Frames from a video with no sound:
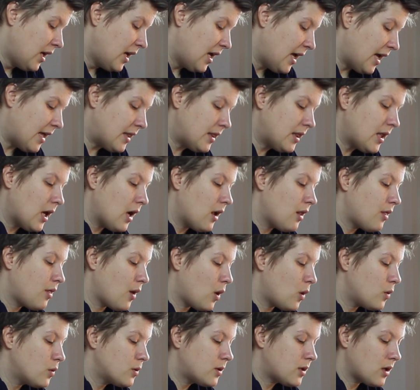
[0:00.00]
And
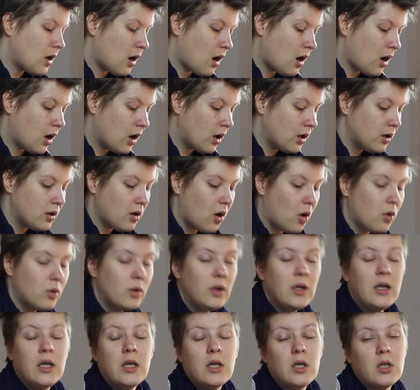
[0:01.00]
those are
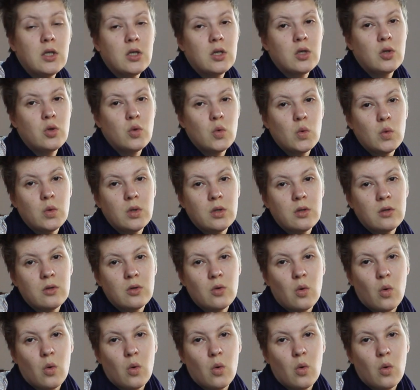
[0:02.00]
only student